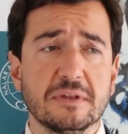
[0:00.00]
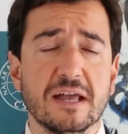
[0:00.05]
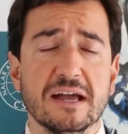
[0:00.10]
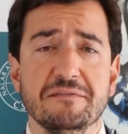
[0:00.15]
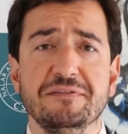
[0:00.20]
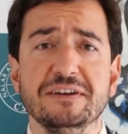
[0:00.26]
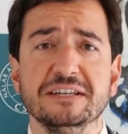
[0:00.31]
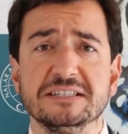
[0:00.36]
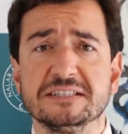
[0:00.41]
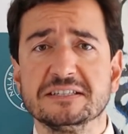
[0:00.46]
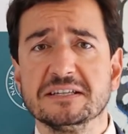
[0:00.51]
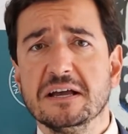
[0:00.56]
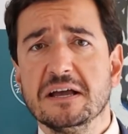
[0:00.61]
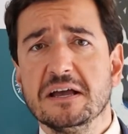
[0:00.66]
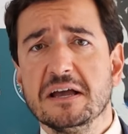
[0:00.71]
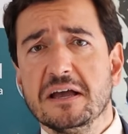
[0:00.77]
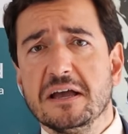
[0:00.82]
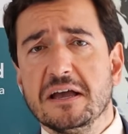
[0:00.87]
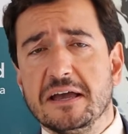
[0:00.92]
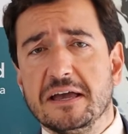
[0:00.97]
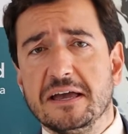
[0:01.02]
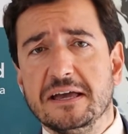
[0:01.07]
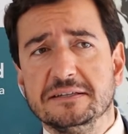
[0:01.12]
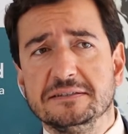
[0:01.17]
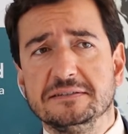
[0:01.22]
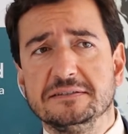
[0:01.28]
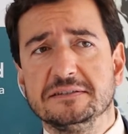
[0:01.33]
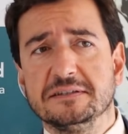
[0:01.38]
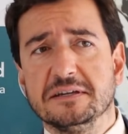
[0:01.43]
And this
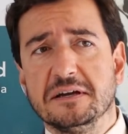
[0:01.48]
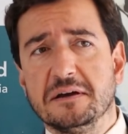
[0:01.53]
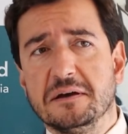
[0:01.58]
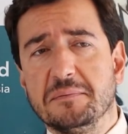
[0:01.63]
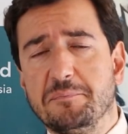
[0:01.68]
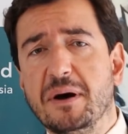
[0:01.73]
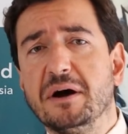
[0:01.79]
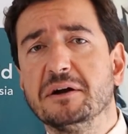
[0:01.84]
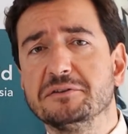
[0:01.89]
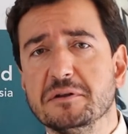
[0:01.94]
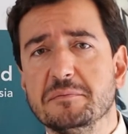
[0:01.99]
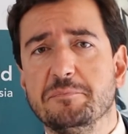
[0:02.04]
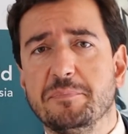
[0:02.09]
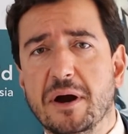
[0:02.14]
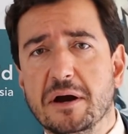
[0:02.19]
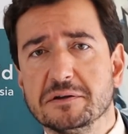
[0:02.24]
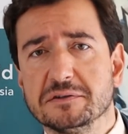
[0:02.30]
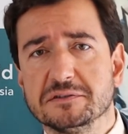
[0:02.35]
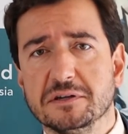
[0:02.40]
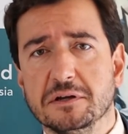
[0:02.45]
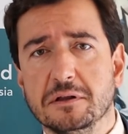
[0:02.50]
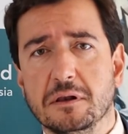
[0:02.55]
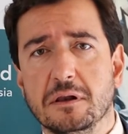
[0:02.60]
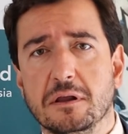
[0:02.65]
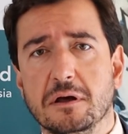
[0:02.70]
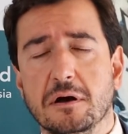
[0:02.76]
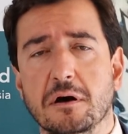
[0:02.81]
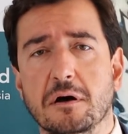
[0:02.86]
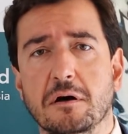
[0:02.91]
is part and
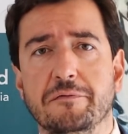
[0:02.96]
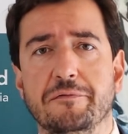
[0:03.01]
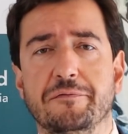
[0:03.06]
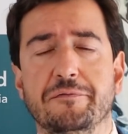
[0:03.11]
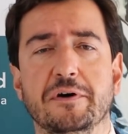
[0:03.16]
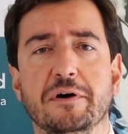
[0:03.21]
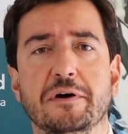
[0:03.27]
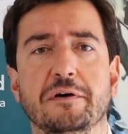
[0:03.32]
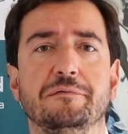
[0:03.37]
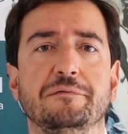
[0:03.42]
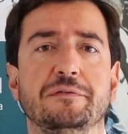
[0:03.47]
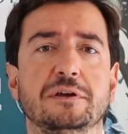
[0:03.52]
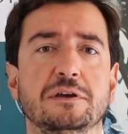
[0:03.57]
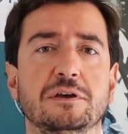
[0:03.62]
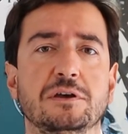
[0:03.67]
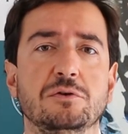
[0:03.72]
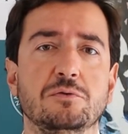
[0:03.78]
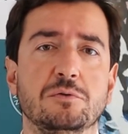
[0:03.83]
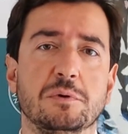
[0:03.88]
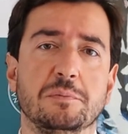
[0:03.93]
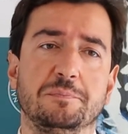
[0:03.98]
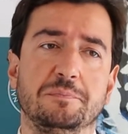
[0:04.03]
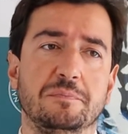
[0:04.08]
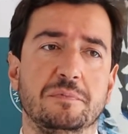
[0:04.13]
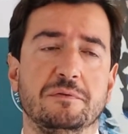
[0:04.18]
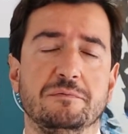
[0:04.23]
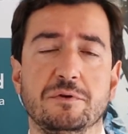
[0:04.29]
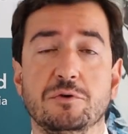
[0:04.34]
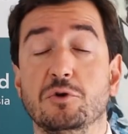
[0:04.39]
parcel of the
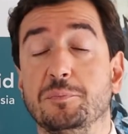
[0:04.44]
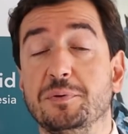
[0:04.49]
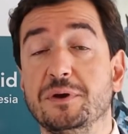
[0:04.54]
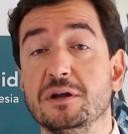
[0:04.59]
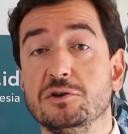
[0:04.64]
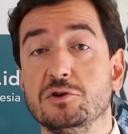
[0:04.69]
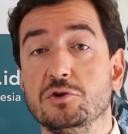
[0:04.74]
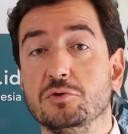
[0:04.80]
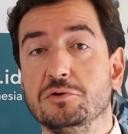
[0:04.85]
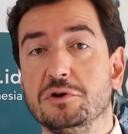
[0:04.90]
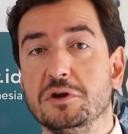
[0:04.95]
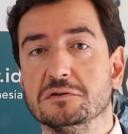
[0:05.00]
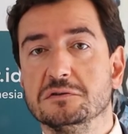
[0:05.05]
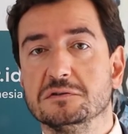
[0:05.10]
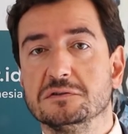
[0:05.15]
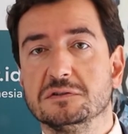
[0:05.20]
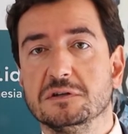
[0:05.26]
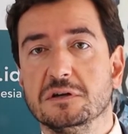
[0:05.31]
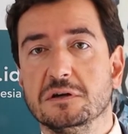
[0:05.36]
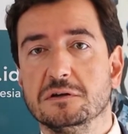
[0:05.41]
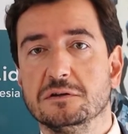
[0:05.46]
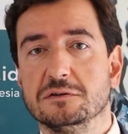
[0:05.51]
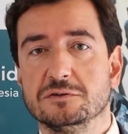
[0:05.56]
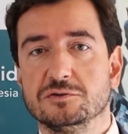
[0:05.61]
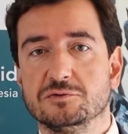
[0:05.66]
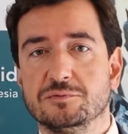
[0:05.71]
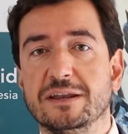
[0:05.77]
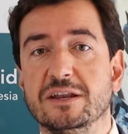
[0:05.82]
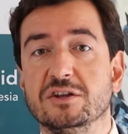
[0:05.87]
European Union's
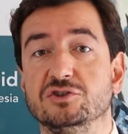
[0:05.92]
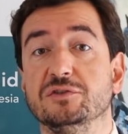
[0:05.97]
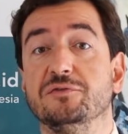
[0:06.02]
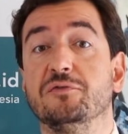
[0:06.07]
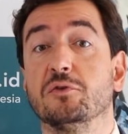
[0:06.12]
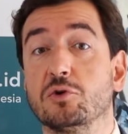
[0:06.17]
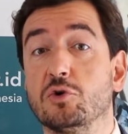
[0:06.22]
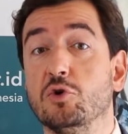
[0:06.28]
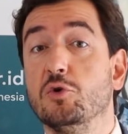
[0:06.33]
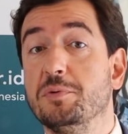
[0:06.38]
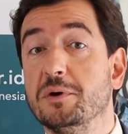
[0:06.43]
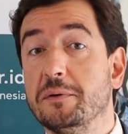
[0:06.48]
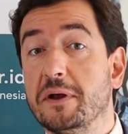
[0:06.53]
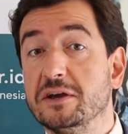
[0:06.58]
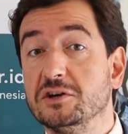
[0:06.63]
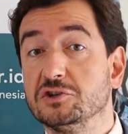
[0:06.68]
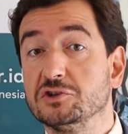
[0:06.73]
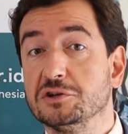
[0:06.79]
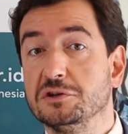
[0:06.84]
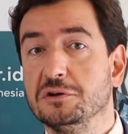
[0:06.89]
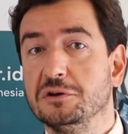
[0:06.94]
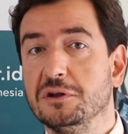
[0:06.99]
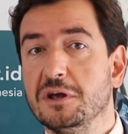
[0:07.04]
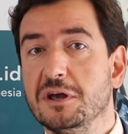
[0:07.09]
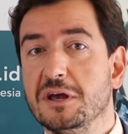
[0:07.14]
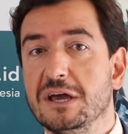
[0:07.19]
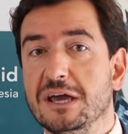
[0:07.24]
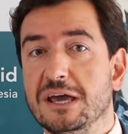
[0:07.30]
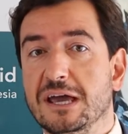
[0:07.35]
strategy for cooperation
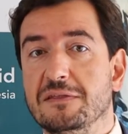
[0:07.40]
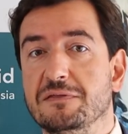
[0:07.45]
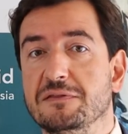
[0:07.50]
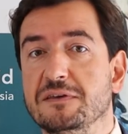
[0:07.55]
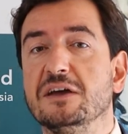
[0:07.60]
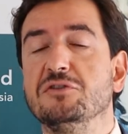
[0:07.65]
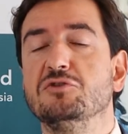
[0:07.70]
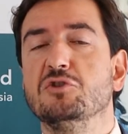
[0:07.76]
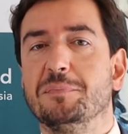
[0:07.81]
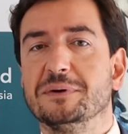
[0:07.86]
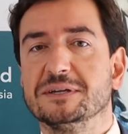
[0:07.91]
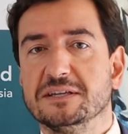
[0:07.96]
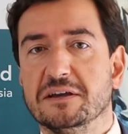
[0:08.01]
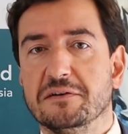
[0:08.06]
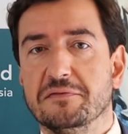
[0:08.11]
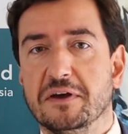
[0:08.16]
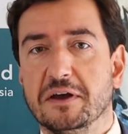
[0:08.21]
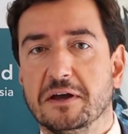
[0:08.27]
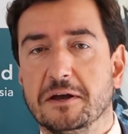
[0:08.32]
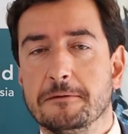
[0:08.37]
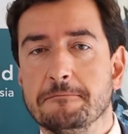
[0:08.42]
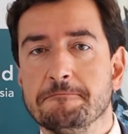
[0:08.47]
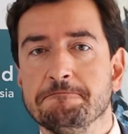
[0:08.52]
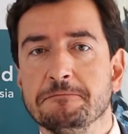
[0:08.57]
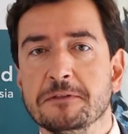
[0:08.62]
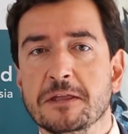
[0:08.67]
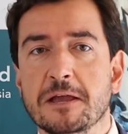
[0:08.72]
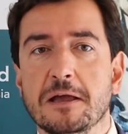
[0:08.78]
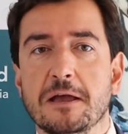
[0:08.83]
in the Indo-Pacific.
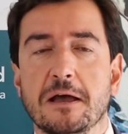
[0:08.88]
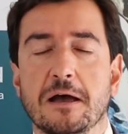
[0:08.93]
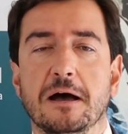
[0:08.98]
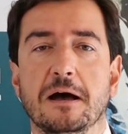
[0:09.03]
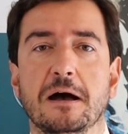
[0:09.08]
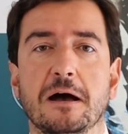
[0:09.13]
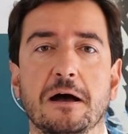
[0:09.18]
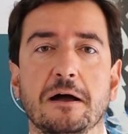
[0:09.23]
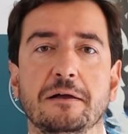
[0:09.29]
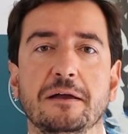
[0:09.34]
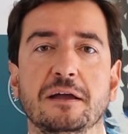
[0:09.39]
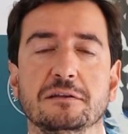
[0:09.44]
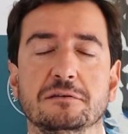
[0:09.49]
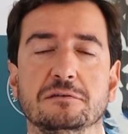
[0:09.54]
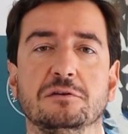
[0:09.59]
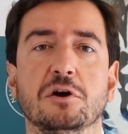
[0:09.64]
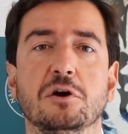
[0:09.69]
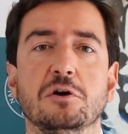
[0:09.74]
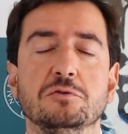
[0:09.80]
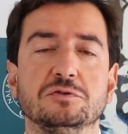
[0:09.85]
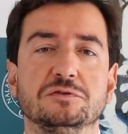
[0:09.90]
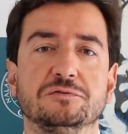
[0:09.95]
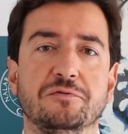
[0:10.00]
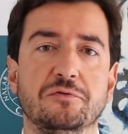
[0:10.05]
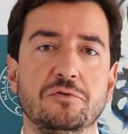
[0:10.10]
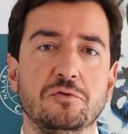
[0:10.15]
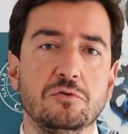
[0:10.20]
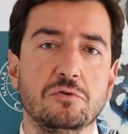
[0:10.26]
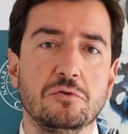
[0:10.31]
It
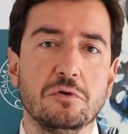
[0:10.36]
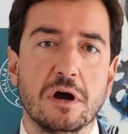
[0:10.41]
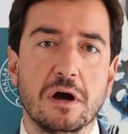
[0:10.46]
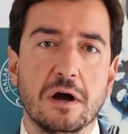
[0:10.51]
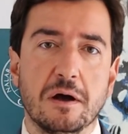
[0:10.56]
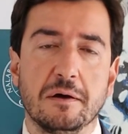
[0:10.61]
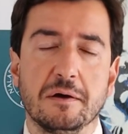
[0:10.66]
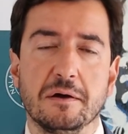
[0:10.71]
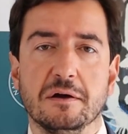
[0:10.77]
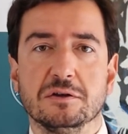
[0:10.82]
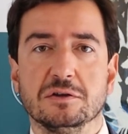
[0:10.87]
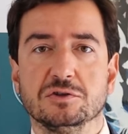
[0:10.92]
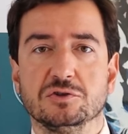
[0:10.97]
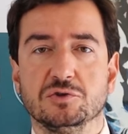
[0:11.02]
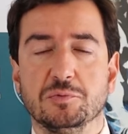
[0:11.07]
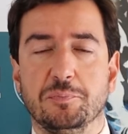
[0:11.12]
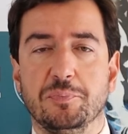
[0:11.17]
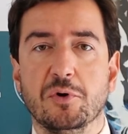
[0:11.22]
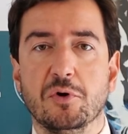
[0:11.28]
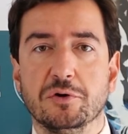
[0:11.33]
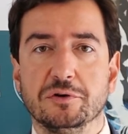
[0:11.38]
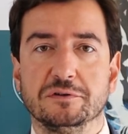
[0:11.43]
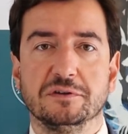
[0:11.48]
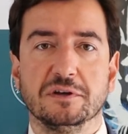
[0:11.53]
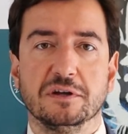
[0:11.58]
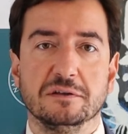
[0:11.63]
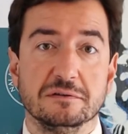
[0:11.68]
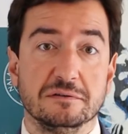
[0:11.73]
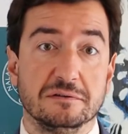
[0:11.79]
goes through
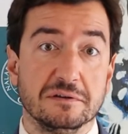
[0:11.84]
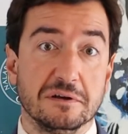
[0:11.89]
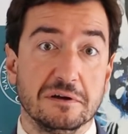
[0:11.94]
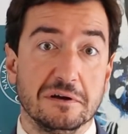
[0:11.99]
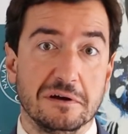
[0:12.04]
support and